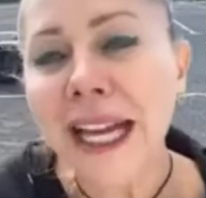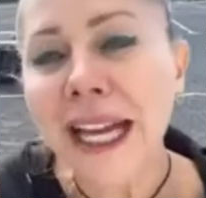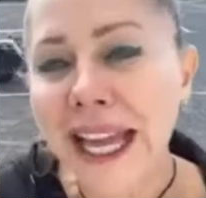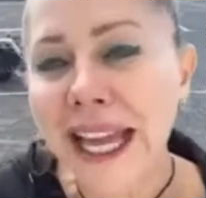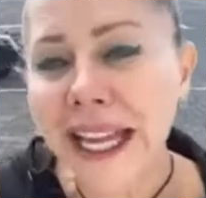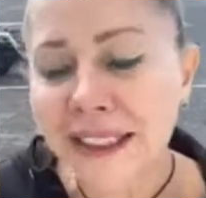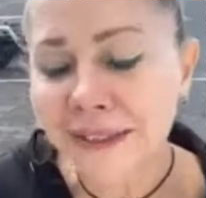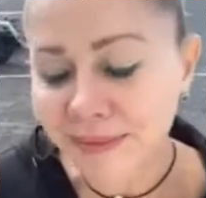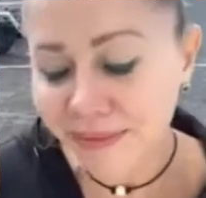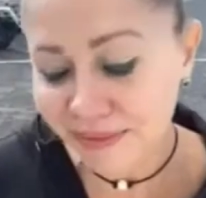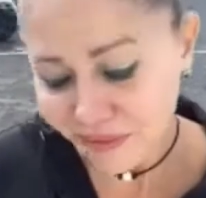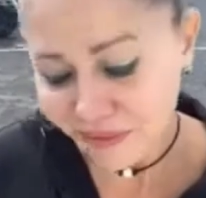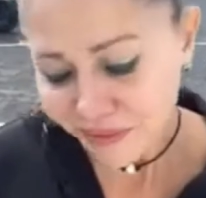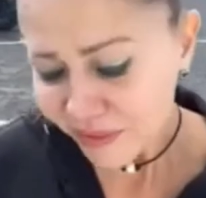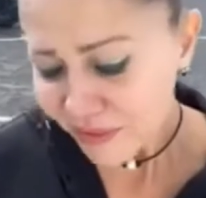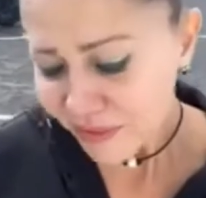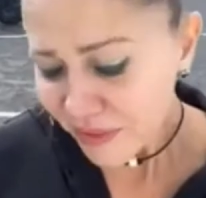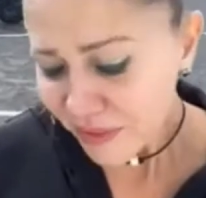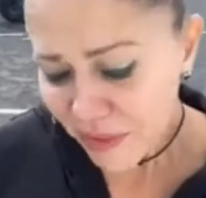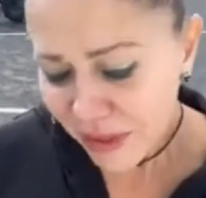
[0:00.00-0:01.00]
And,
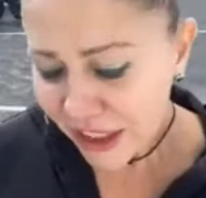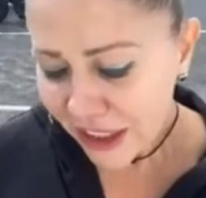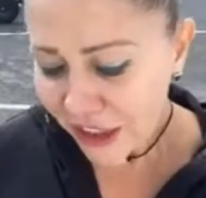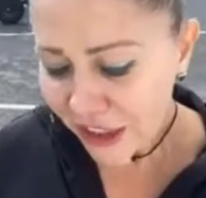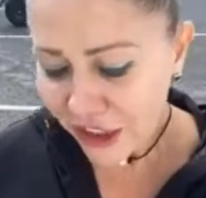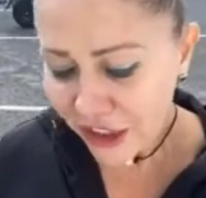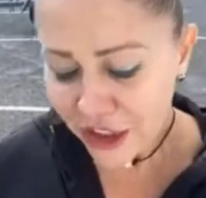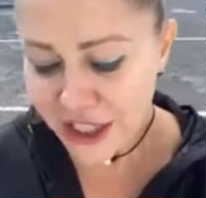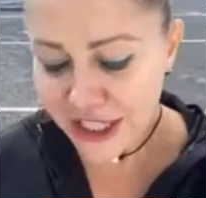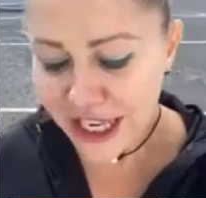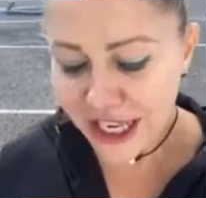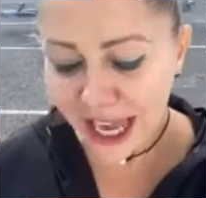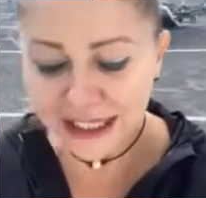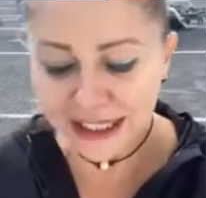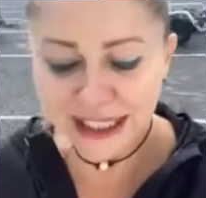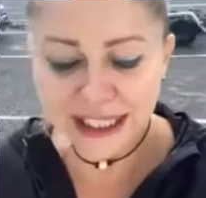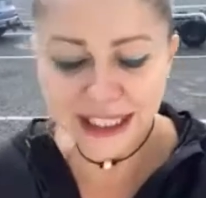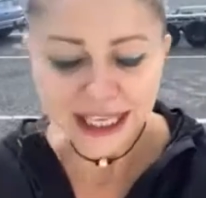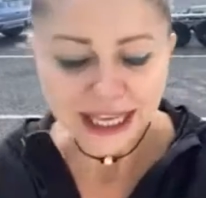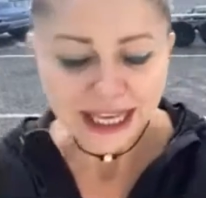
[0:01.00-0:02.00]

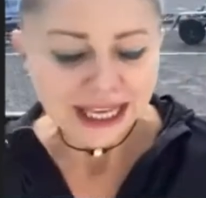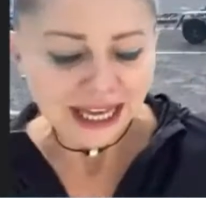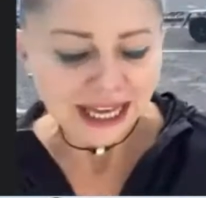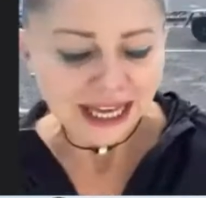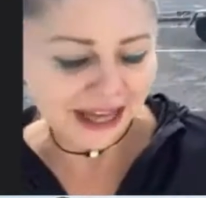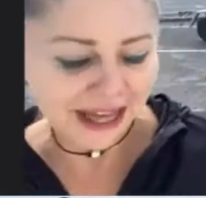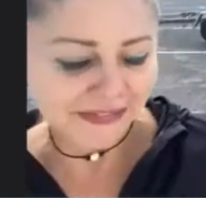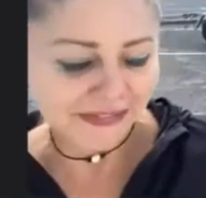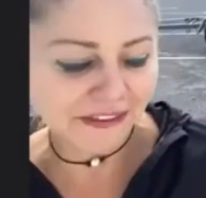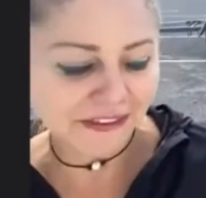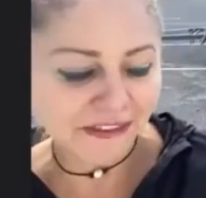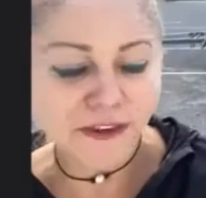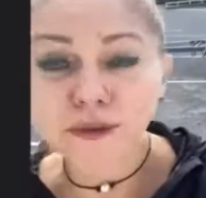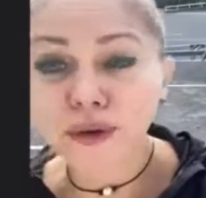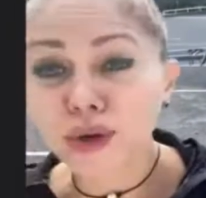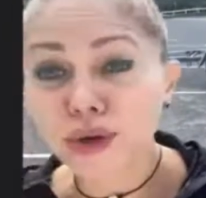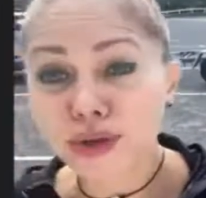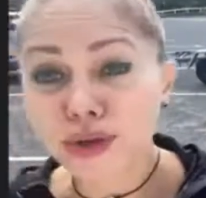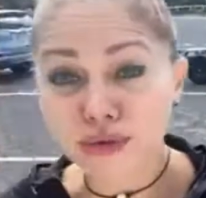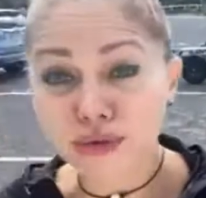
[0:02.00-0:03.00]
sadly, the
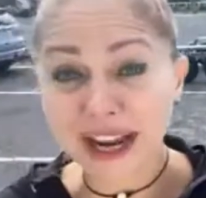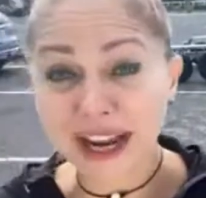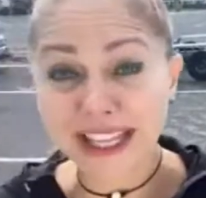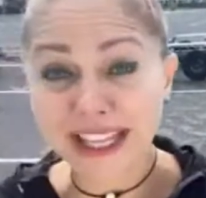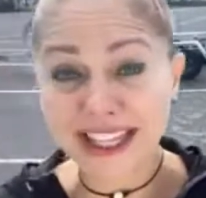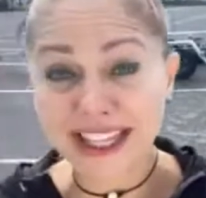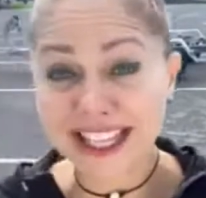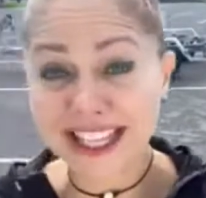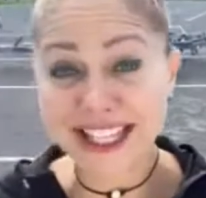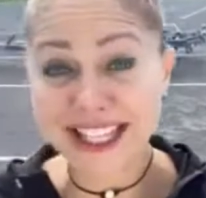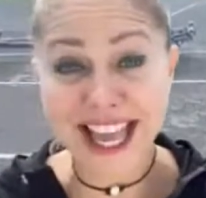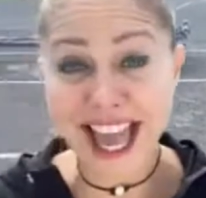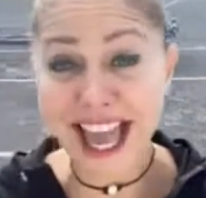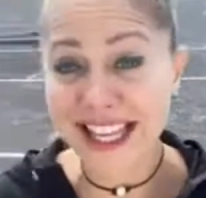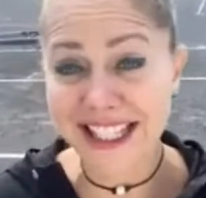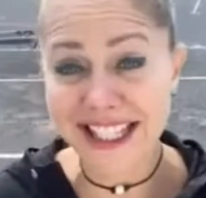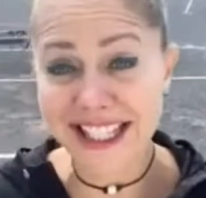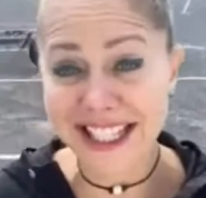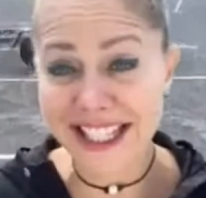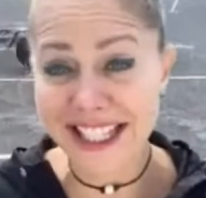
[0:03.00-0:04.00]
divorce rate these
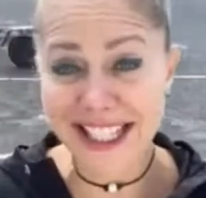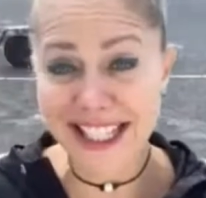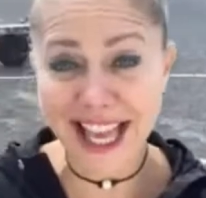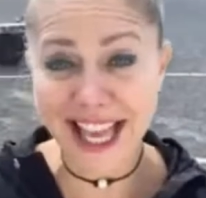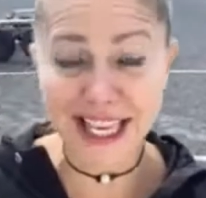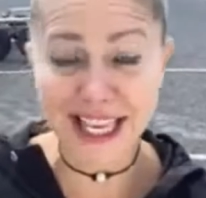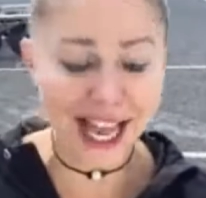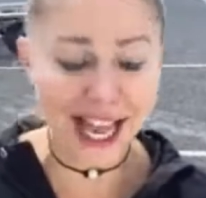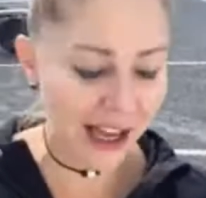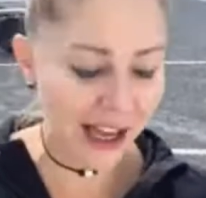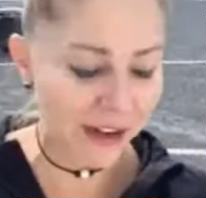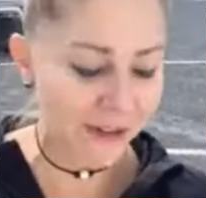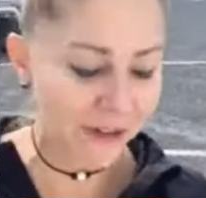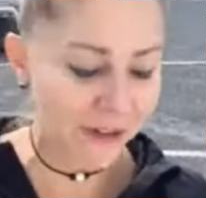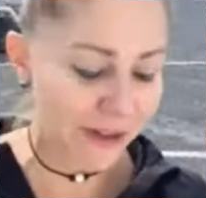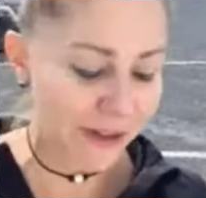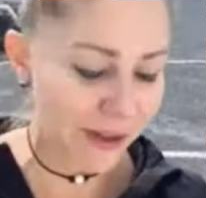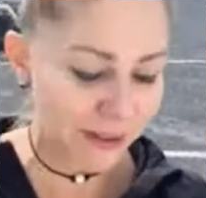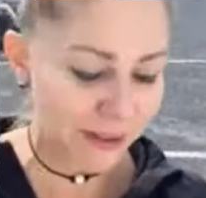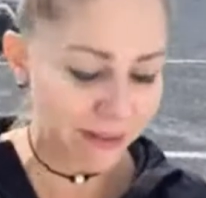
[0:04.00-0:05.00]
days is like out
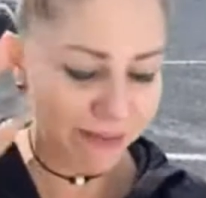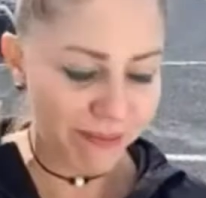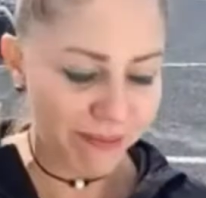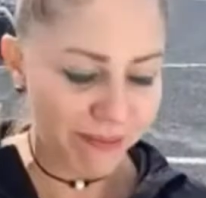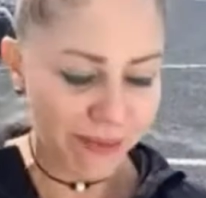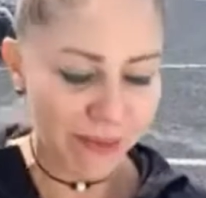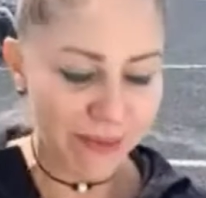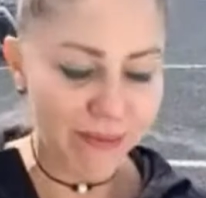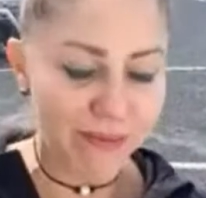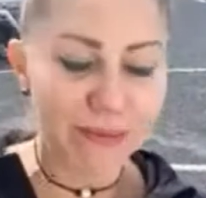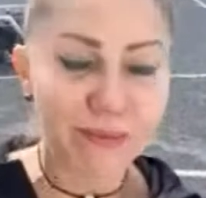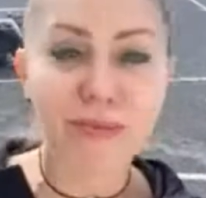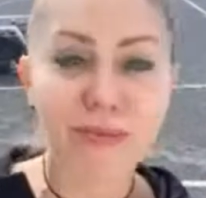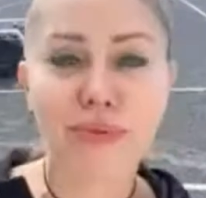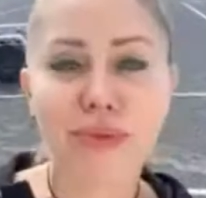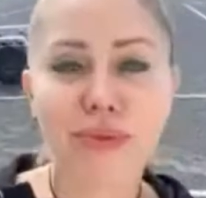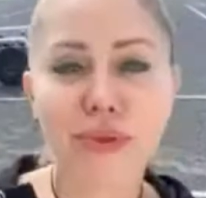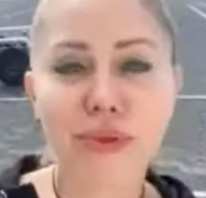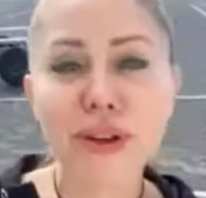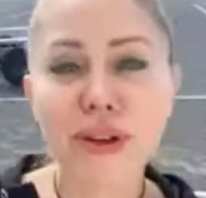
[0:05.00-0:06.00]
of the
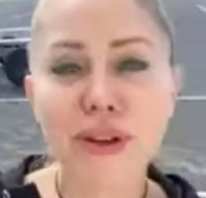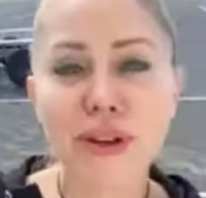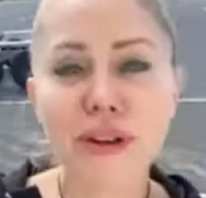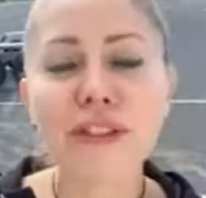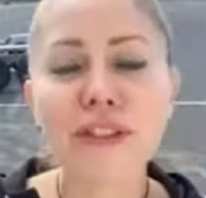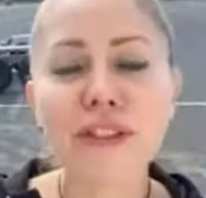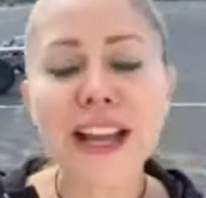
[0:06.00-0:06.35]
roof.